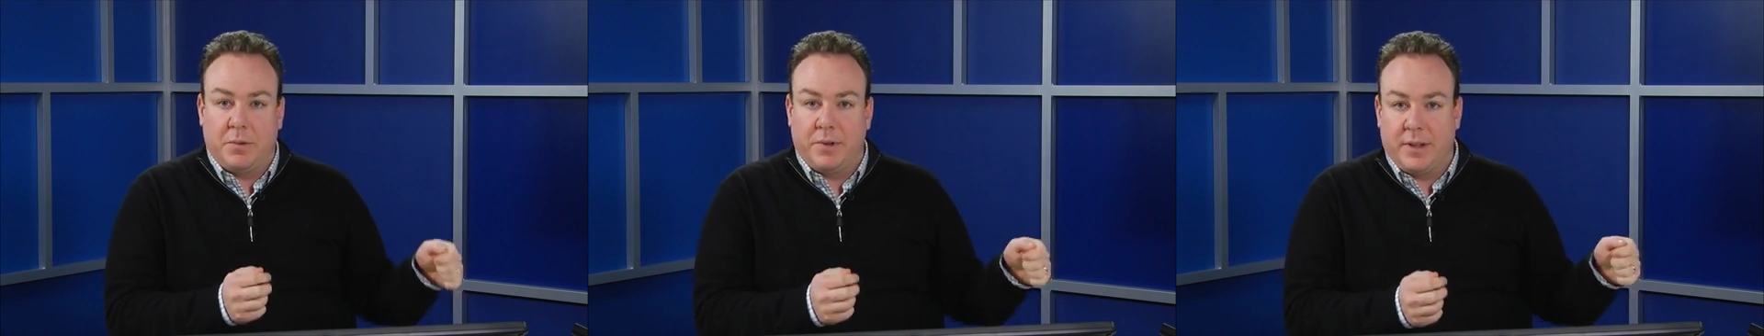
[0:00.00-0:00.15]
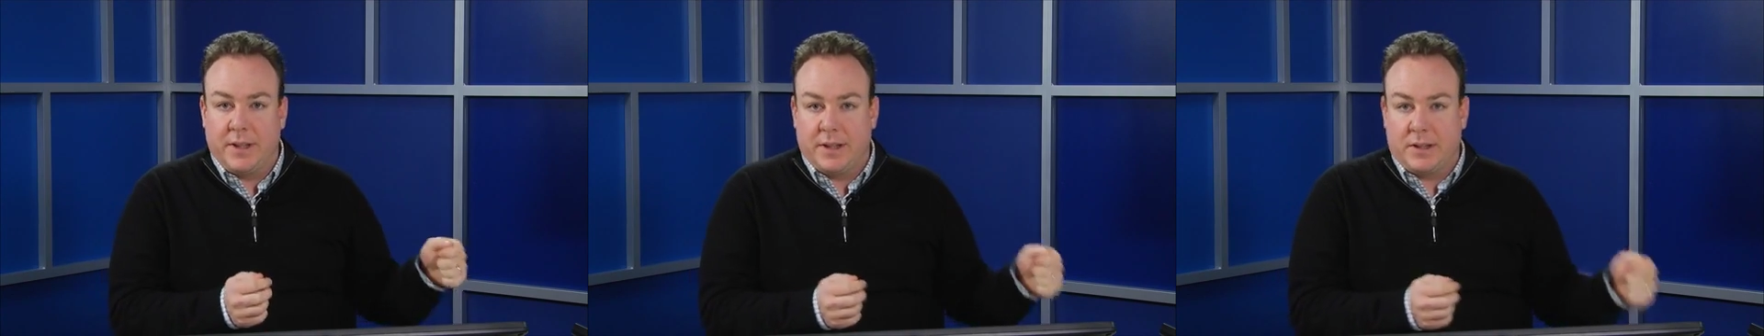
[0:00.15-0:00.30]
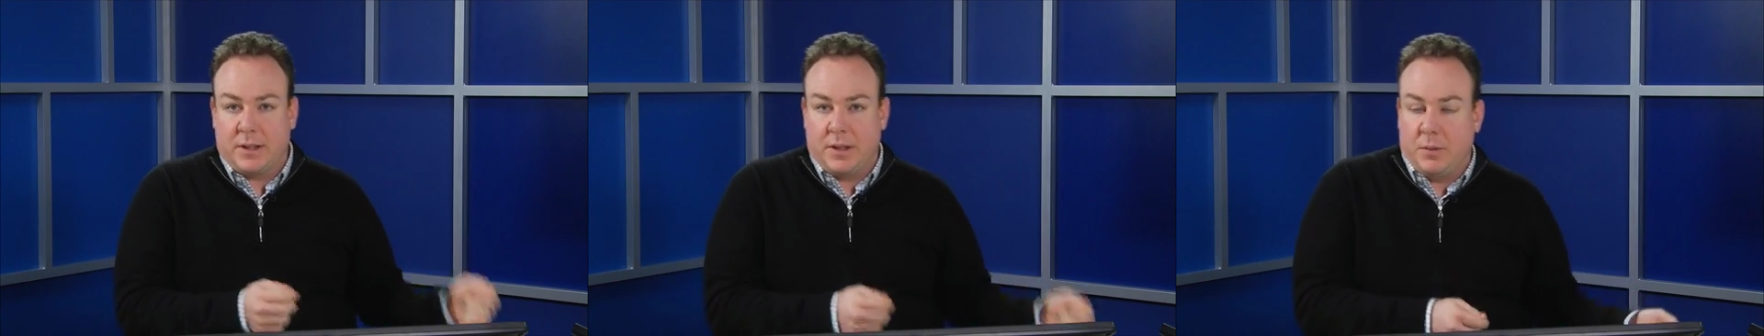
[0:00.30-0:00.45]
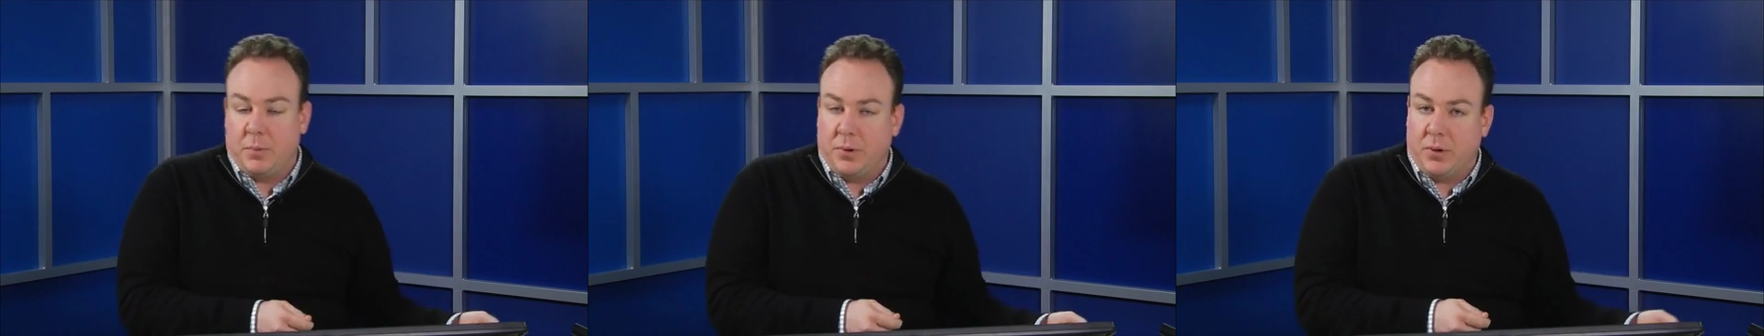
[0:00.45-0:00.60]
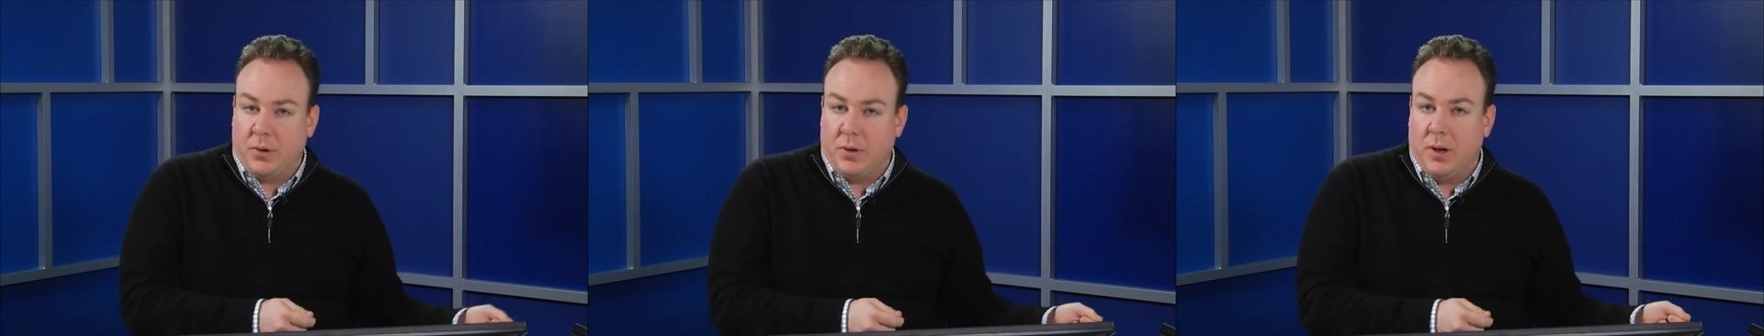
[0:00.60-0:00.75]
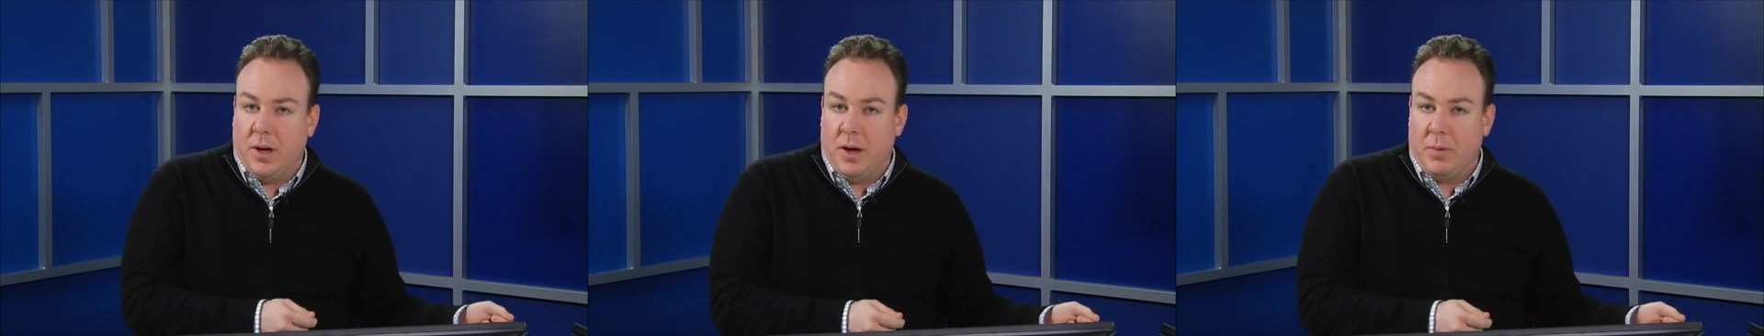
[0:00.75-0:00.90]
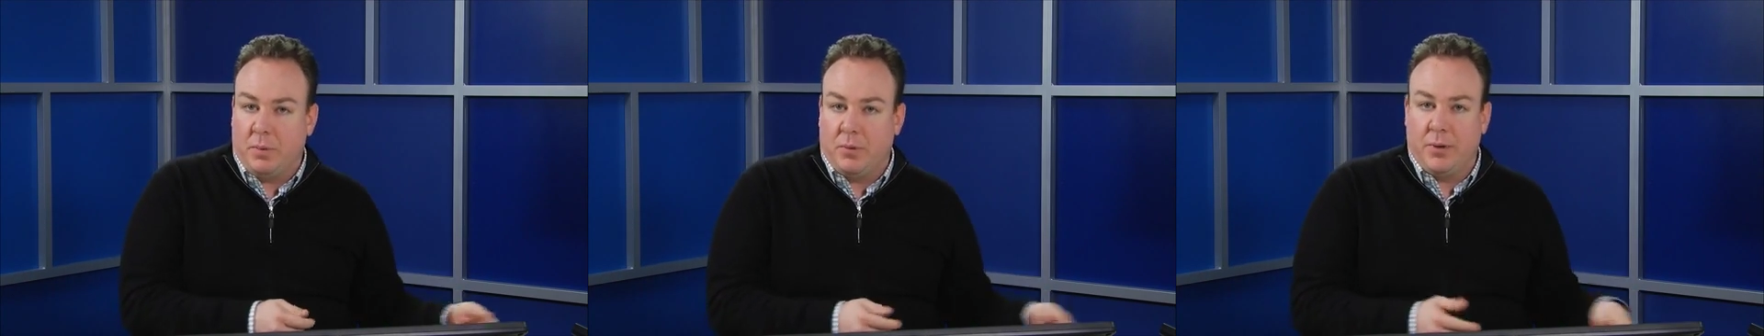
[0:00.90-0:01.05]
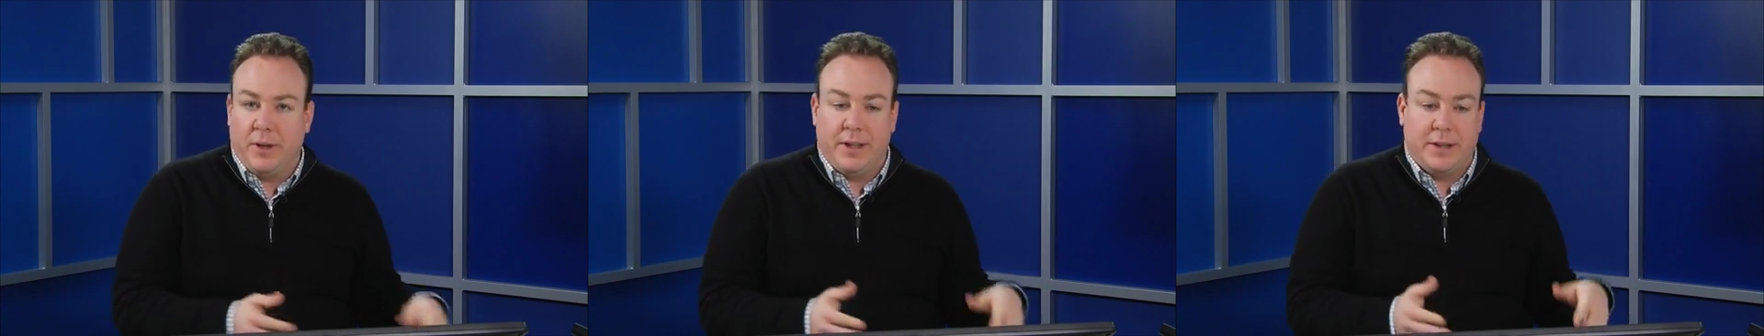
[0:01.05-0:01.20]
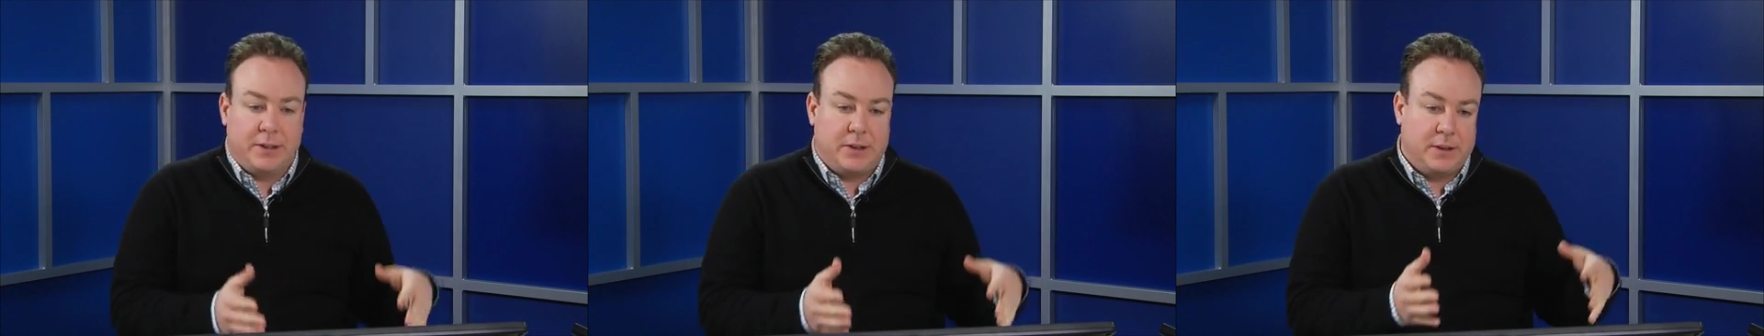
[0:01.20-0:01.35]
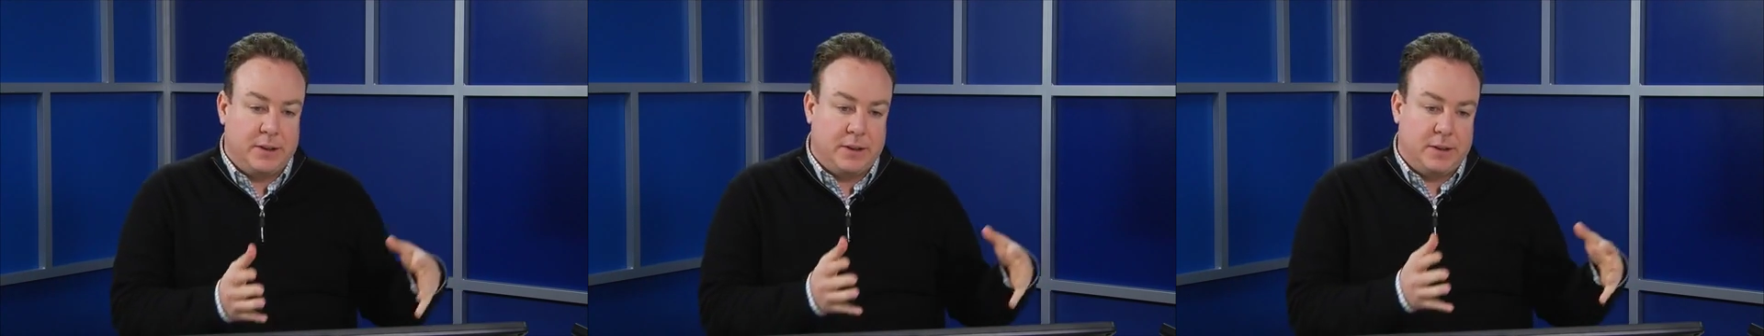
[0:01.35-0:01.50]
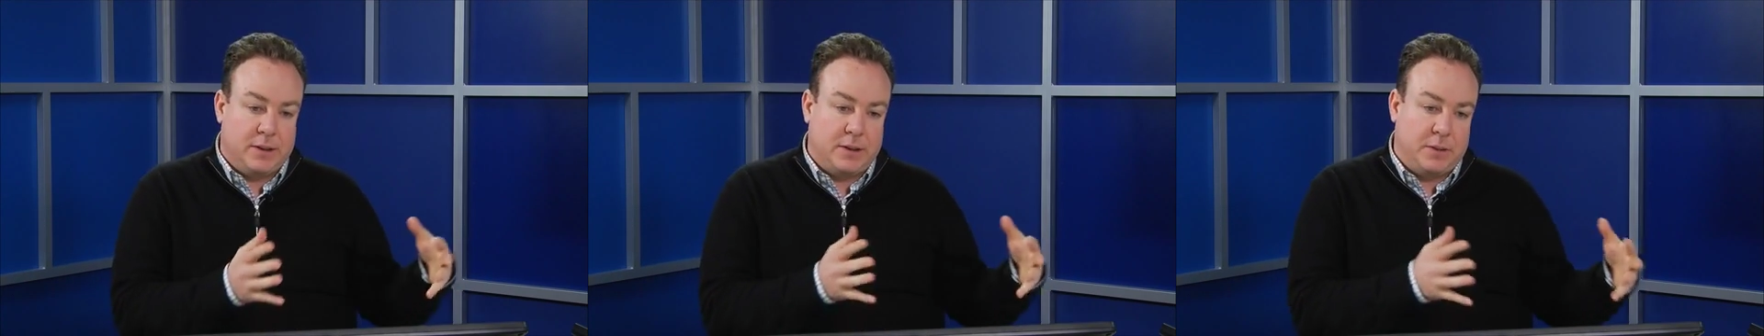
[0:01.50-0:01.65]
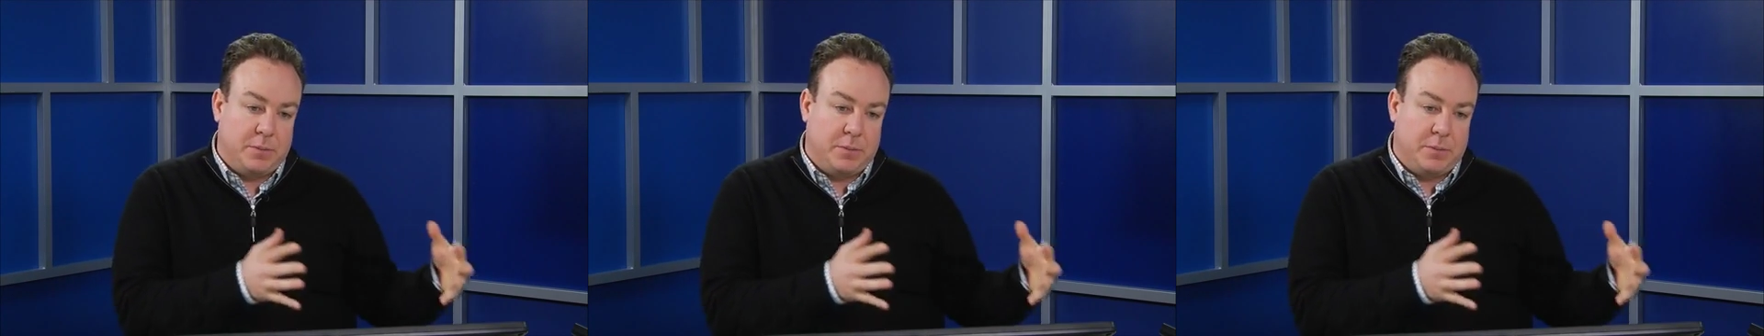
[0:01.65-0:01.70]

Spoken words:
of these typical operations,